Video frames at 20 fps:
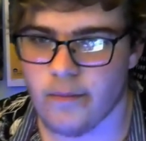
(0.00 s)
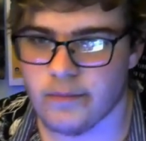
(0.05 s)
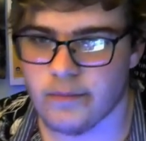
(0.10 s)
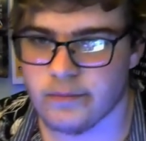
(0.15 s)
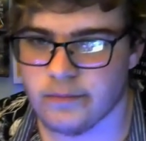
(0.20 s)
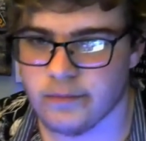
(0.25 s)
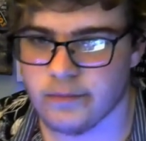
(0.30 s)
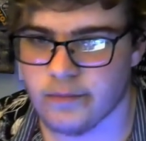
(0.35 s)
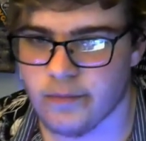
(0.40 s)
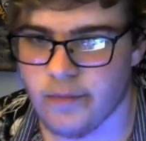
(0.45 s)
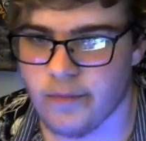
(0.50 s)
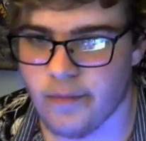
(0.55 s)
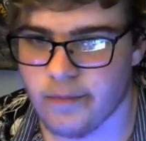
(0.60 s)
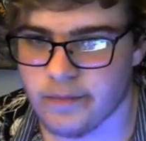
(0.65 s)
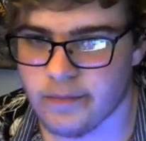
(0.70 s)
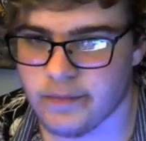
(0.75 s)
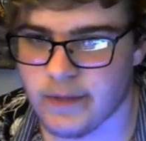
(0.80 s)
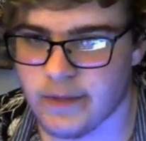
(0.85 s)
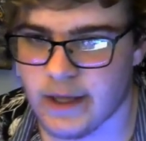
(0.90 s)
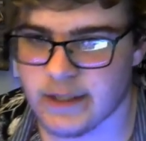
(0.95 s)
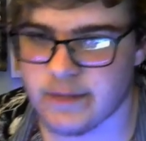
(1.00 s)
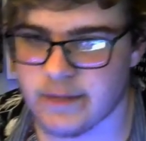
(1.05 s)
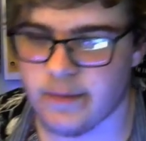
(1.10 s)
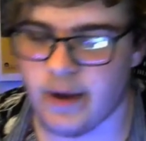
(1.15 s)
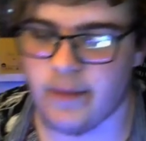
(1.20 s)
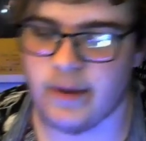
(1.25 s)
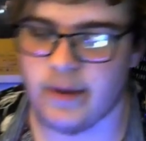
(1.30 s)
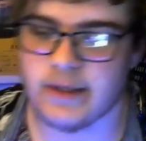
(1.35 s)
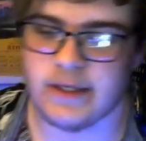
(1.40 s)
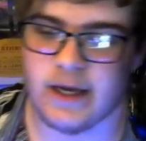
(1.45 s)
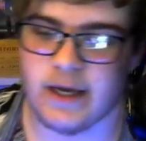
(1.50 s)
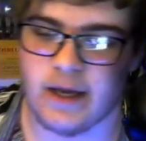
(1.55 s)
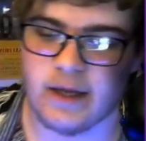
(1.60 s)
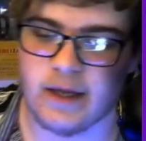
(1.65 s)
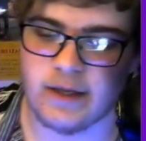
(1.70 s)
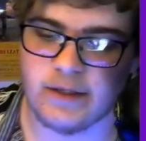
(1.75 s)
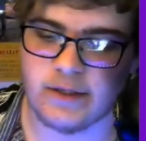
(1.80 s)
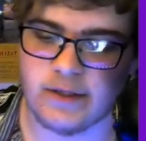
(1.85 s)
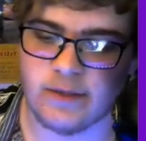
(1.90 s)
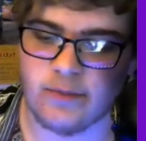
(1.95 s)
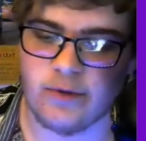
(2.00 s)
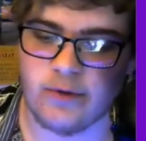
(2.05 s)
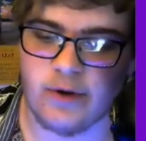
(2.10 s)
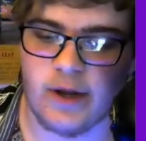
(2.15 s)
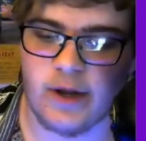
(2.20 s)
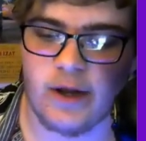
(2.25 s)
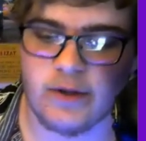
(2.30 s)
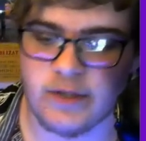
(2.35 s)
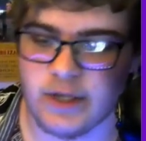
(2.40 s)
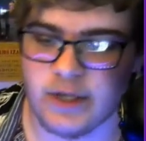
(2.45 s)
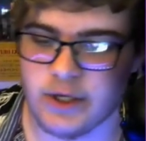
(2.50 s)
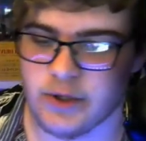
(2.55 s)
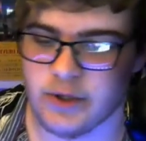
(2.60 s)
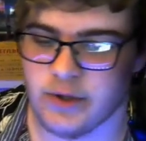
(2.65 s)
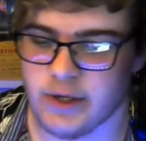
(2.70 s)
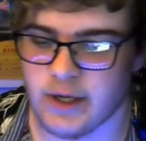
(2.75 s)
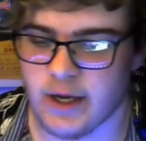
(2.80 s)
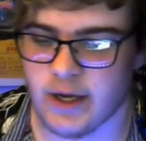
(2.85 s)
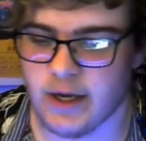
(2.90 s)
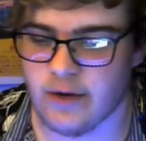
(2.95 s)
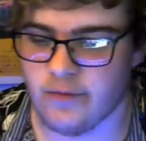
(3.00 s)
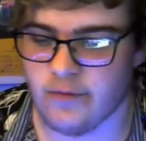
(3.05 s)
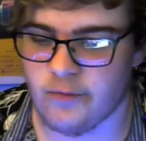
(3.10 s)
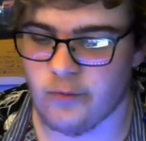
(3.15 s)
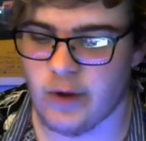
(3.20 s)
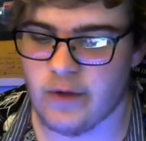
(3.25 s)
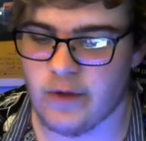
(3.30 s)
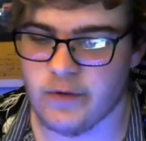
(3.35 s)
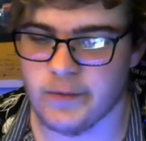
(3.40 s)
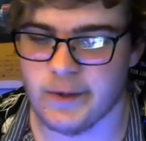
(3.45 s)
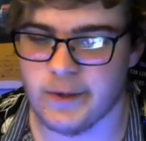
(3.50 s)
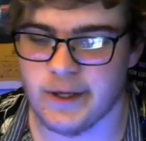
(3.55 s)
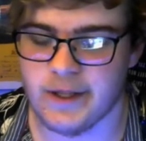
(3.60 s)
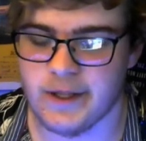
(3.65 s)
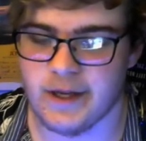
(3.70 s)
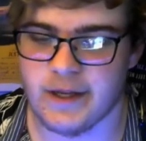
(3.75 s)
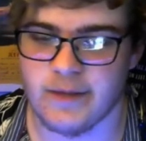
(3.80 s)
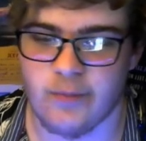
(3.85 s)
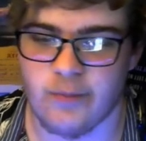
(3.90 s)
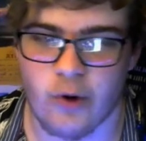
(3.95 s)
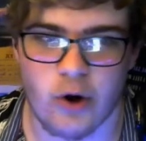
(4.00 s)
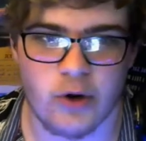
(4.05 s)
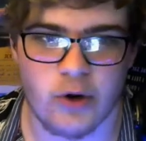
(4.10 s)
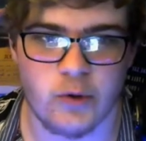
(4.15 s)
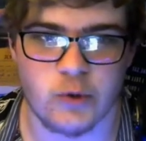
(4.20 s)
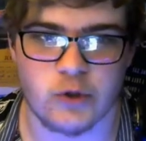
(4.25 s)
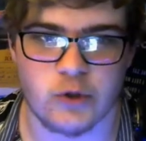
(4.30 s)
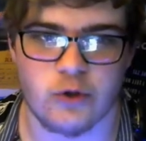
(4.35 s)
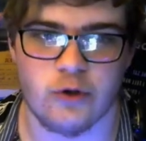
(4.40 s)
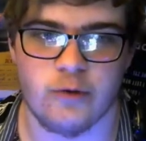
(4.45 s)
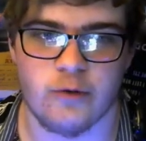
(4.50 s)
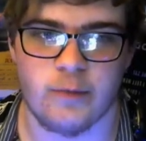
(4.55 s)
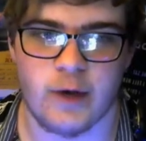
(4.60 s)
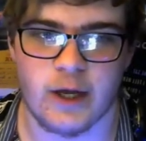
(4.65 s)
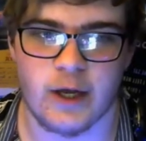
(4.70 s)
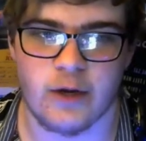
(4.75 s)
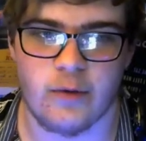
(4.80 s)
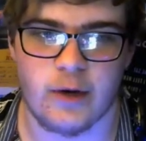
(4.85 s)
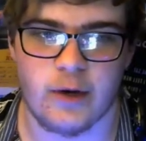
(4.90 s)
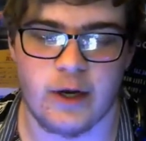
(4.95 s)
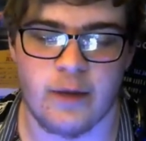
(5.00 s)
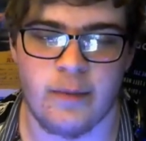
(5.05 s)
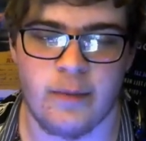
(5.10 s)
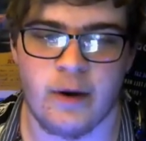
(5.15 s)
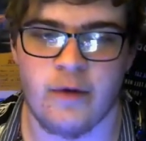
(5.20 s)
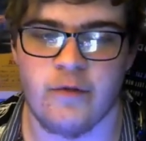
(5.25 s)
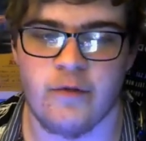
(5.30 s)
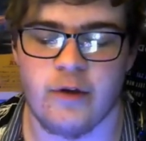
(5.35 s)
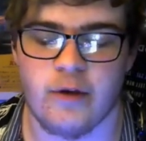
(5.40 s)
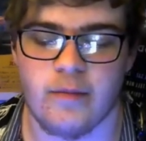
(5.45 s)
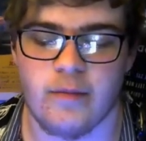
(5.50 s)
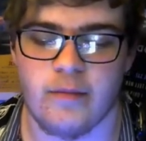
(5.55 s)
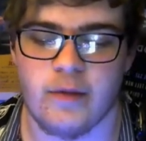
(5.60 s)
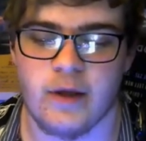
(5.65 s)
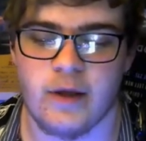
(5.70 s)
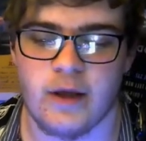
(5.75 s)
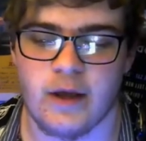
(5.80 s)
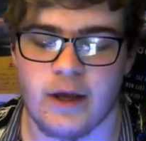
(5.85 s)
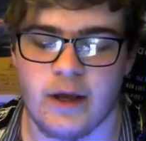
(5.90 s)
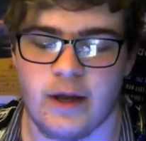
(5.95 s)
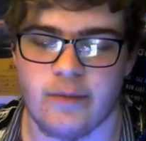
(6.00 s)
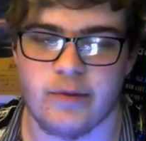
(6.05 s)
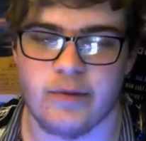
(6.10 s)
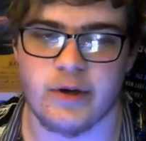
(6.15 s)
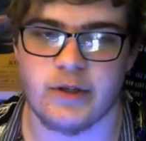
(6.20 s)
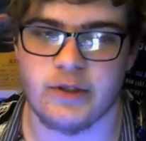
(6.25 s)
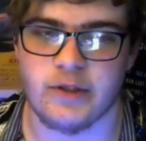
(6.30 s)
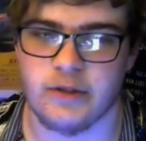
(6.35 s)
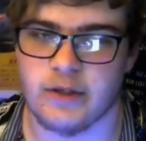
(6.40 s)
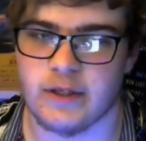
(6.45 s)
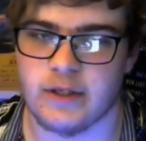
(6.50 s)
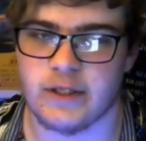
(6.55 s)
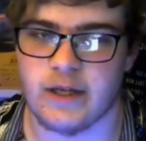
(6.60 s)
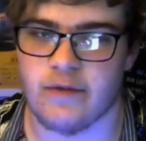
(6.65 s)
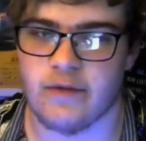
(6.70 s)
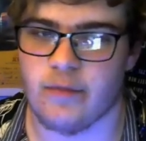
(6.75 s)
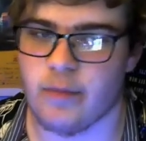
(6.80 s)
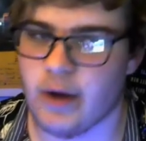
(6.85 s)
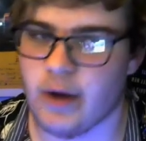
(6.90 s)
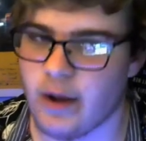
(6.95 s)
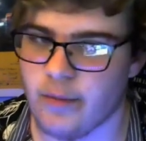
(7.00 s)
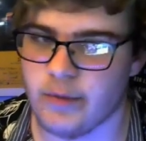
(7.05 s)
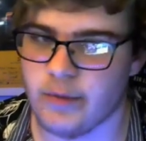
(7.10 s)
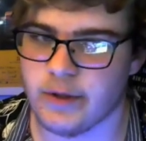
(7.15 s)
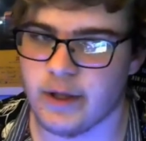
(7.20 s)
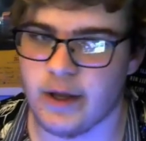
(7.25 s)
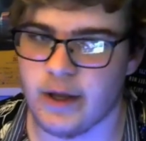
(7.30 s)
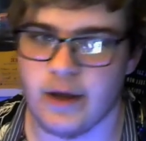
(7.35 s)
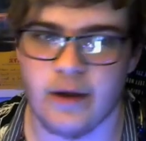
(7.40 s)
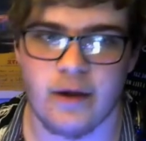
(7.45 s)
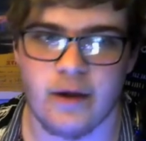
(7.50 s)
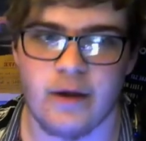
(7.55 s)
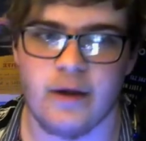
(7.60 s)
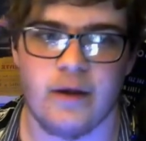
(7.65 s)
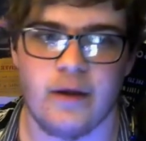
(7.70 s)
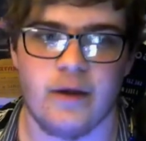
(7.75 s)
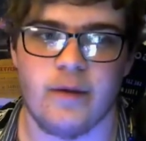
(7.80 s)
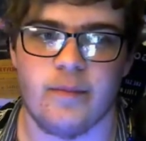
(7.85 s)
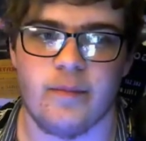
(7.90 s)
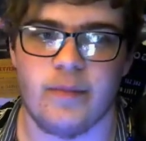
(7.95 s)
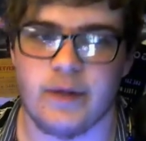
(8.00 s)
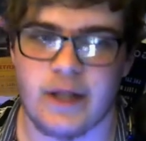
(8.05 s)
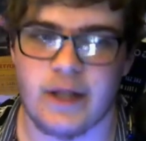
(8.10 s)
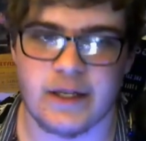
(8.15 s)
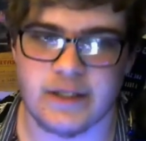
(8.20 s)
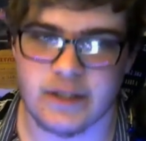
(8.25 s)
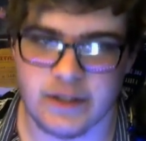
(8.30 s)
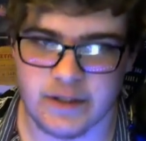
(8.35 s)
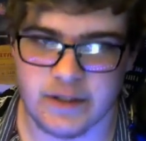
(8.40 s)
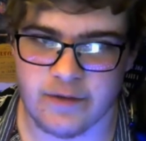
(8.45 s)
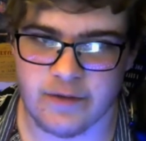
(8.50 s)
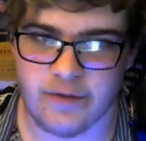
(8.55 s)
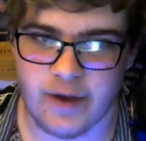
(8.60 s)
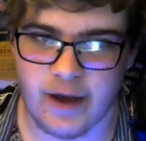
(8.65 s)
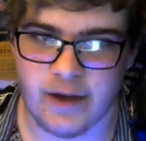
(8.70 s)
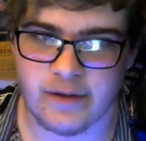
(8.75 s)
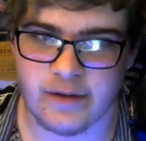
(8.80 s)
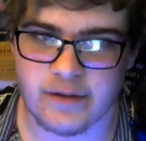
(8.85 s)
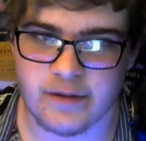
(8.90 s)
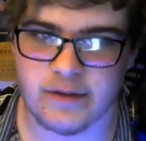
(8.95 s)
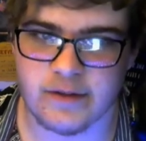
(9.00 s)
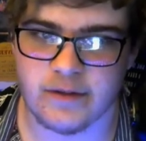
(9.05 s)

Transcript: I guess that's my mentality. Similar to how Jay Green kind of everybody that he brought in his group kind of went above him, and I'm pretty sure he doesn't have a problem with that. But that's just the facts.